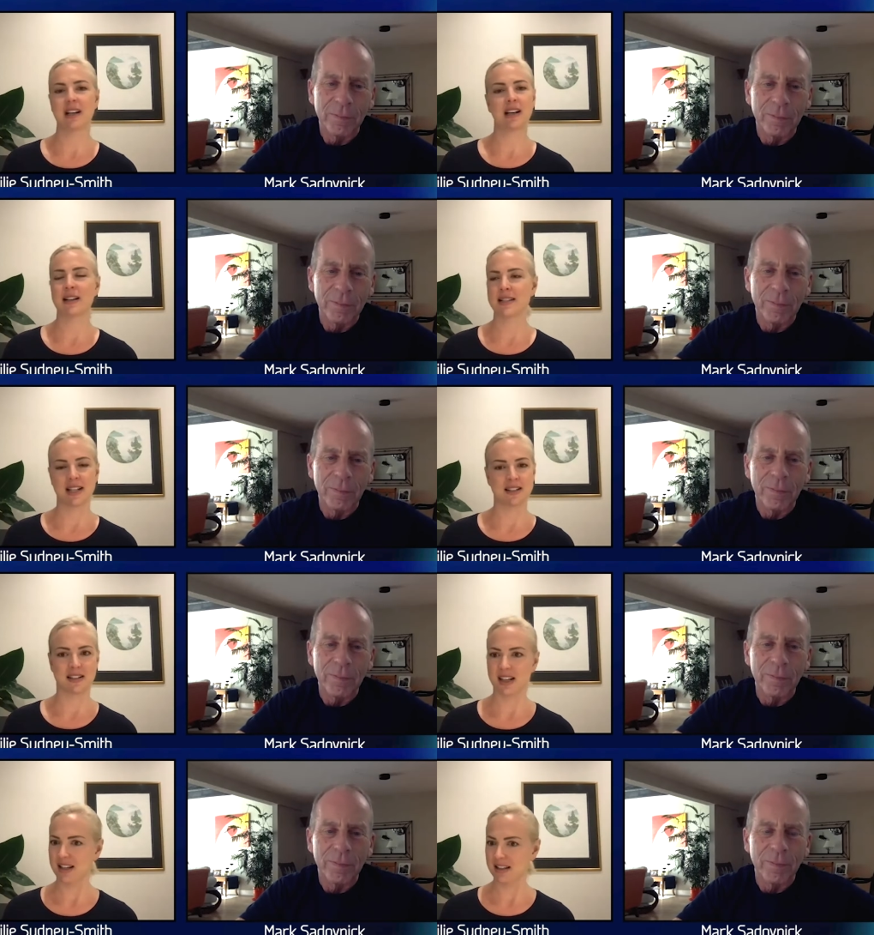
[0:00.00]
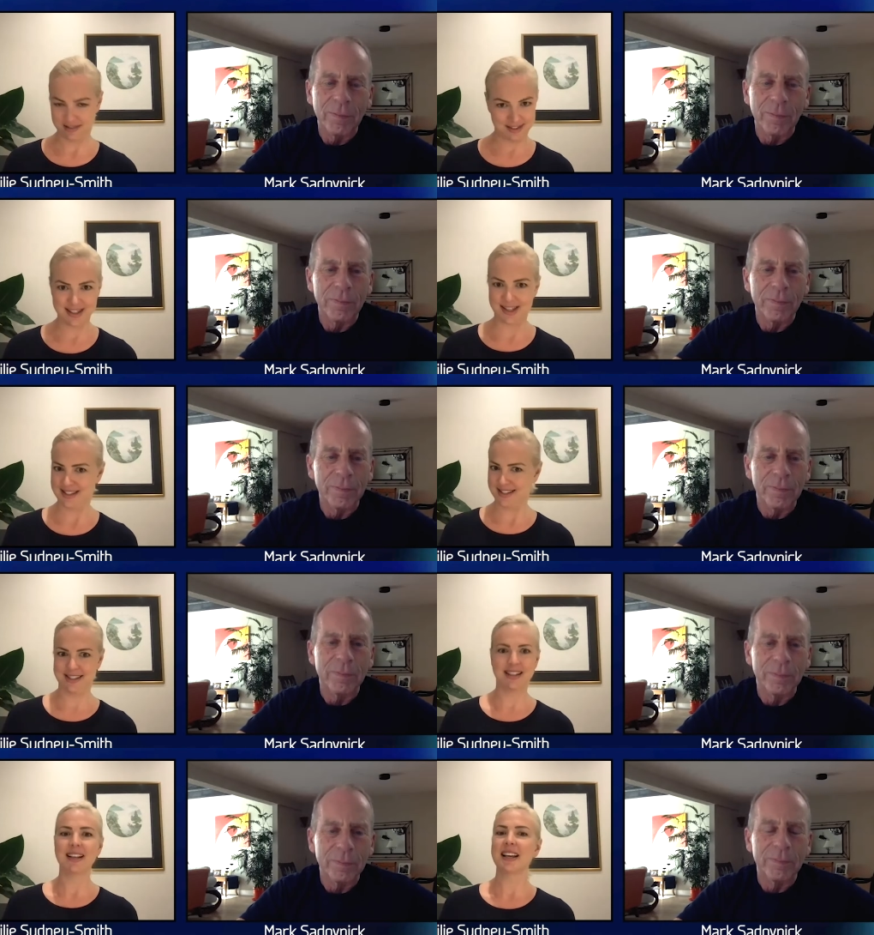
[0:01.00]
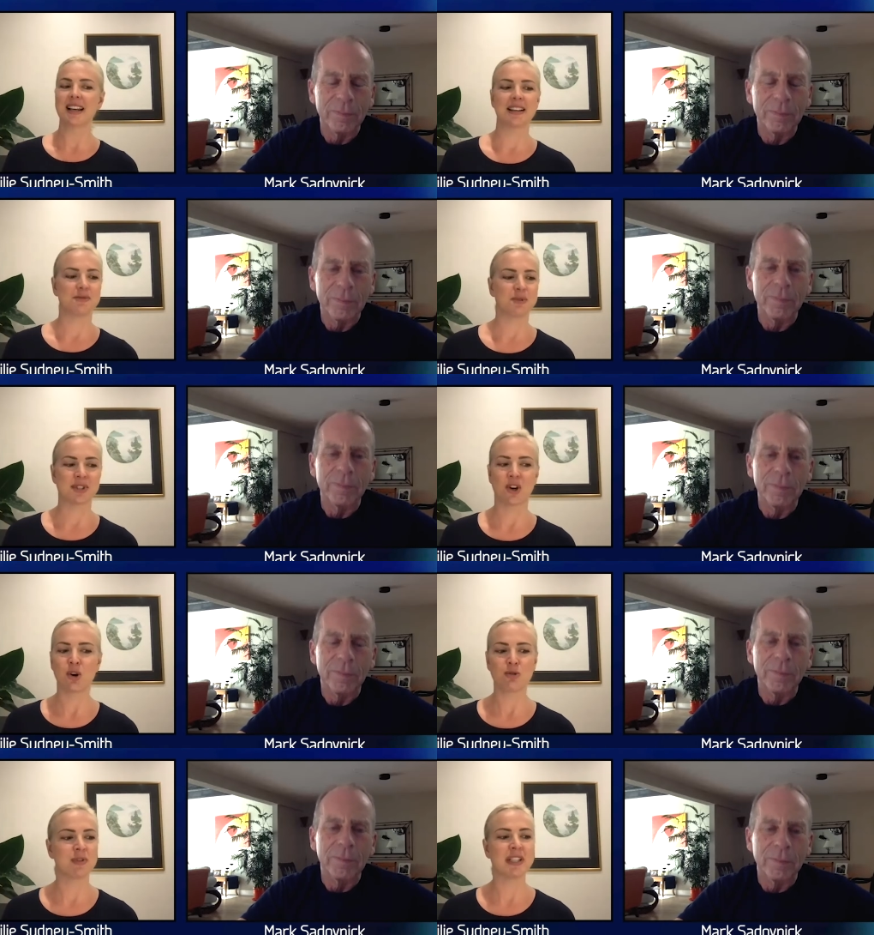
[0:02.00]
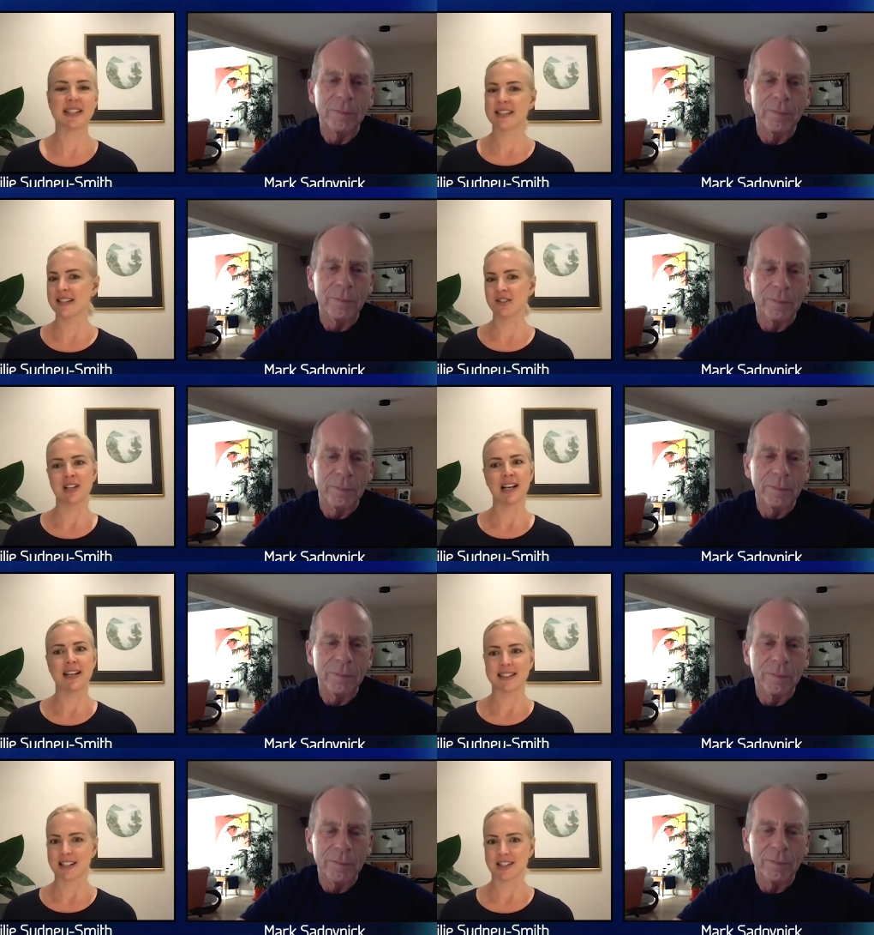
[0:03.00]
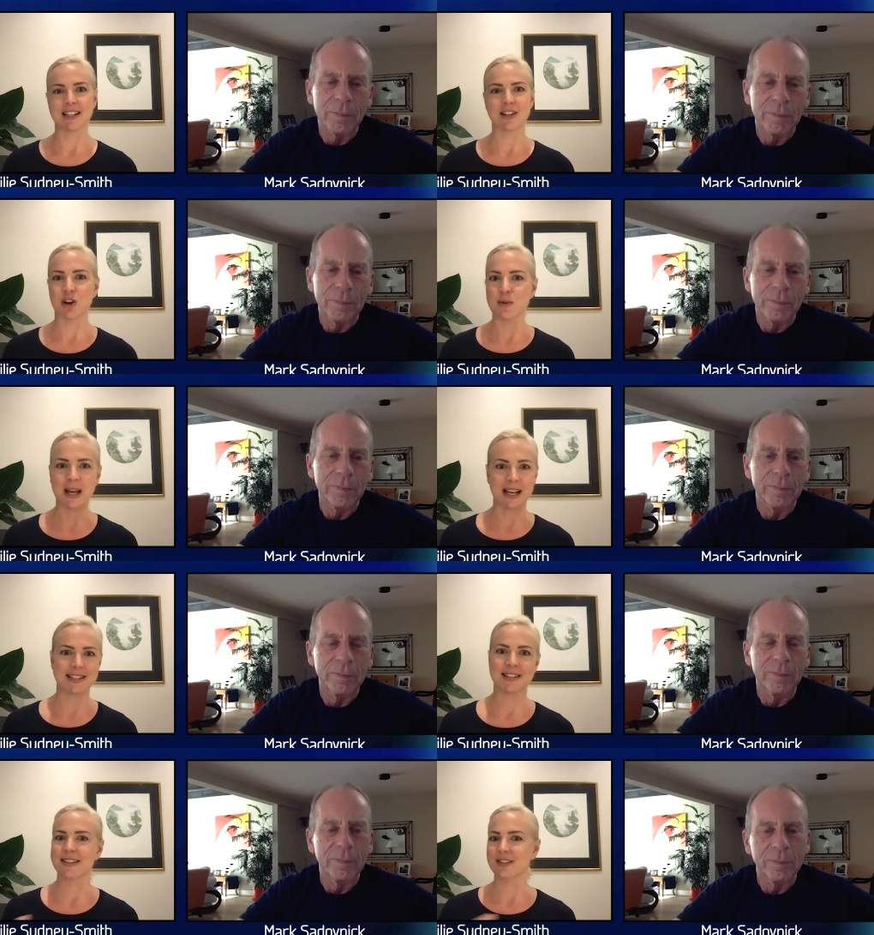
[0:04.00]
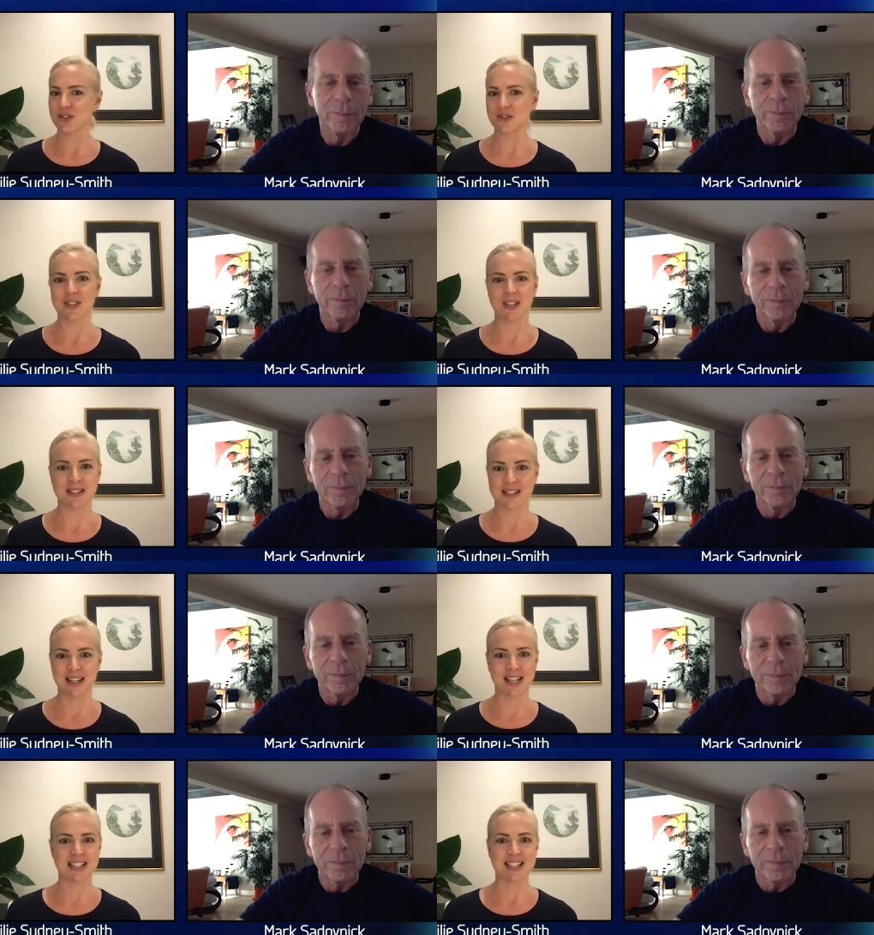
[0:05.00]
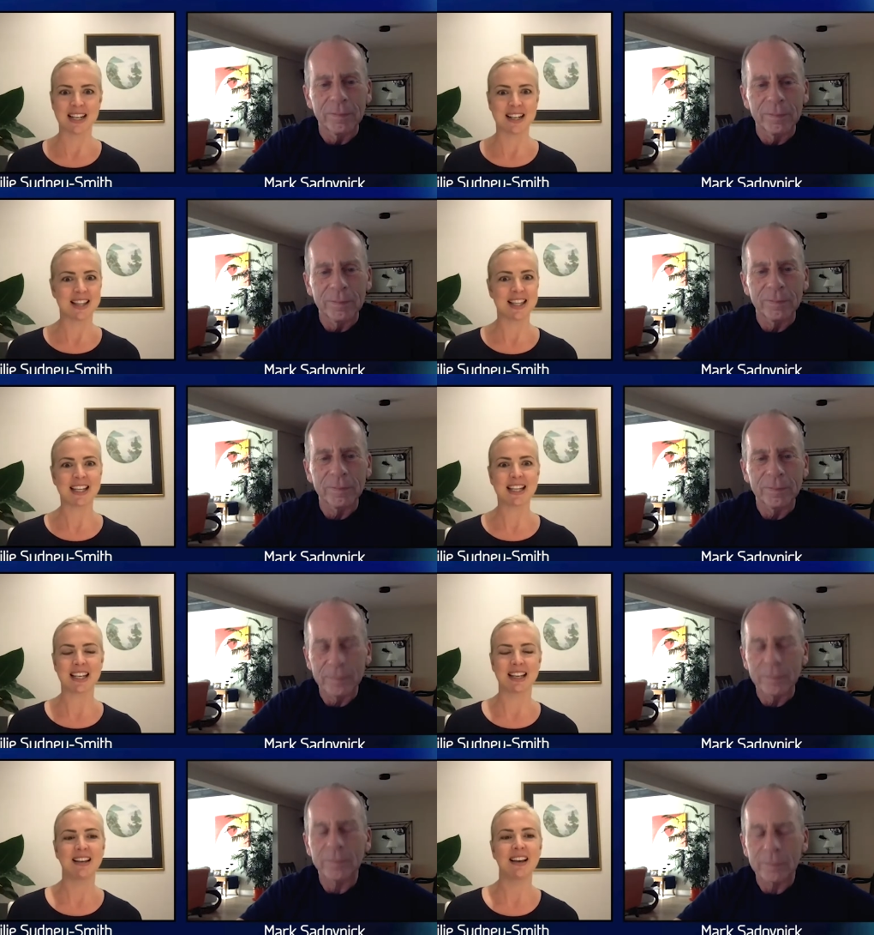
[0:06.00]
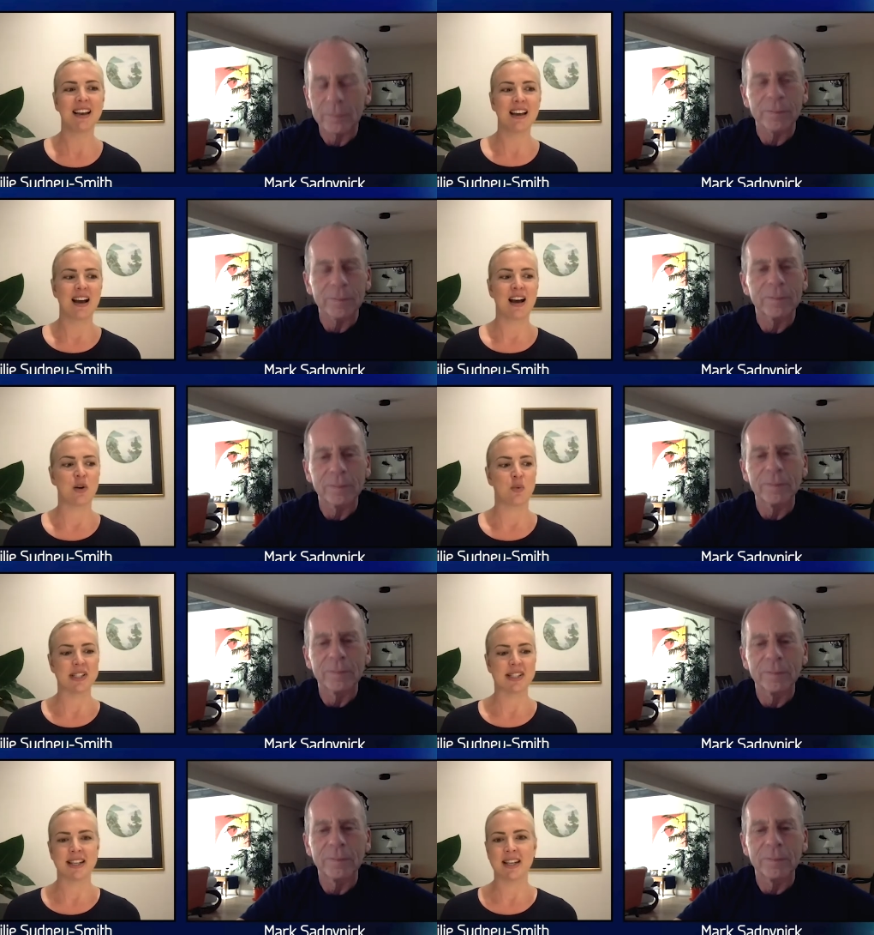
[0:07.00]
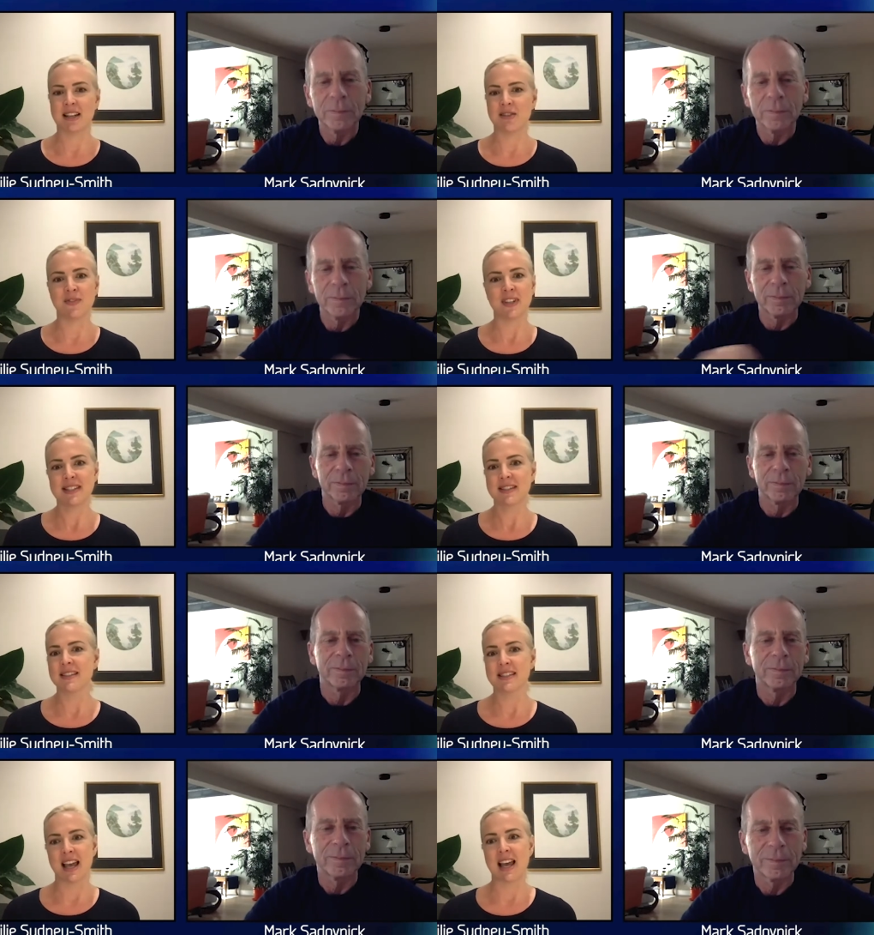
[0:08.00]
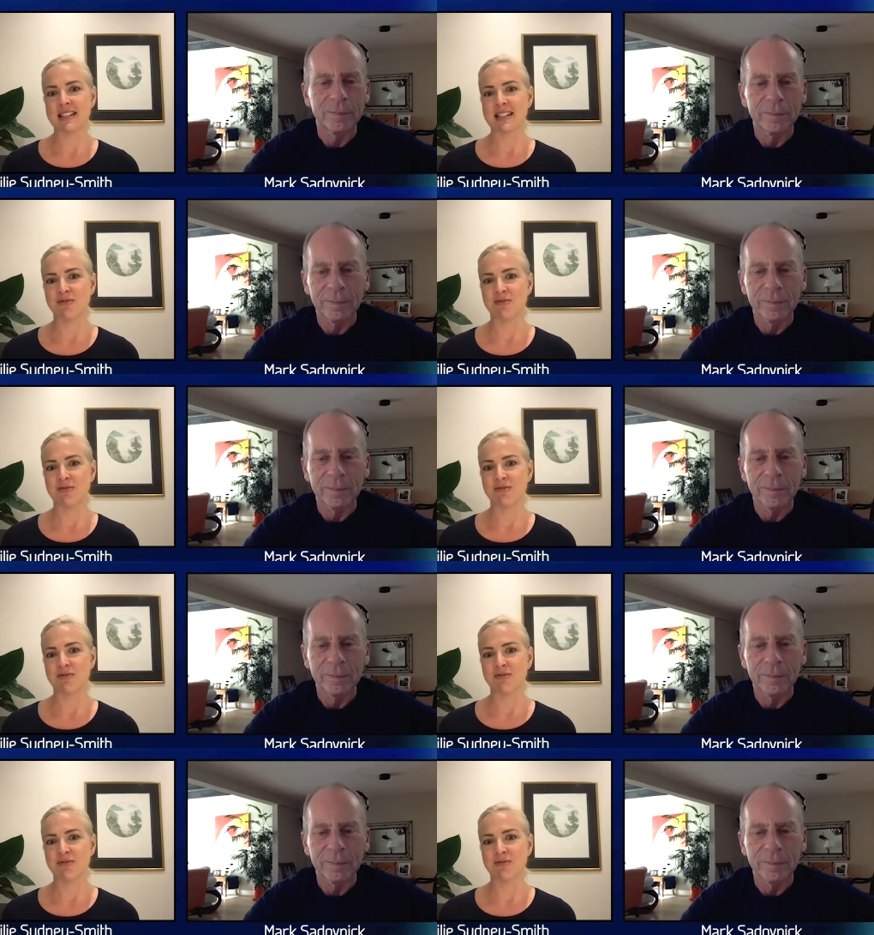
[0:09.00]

Speaker 1: Undoubtedly, yes. It was a whole reset. You can't actually go back to the 2019 thinking. Uh, we're seeing investors acting